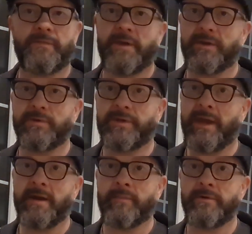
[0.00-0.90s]
If you got a good
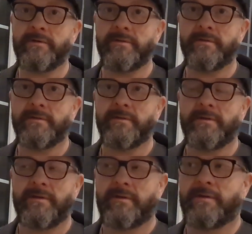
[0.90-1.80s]
camera,
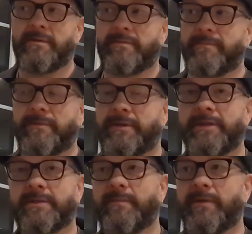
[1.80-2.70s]

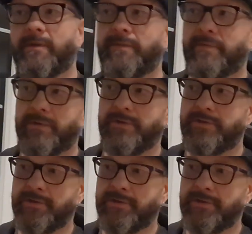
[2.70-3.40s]
get some video footage.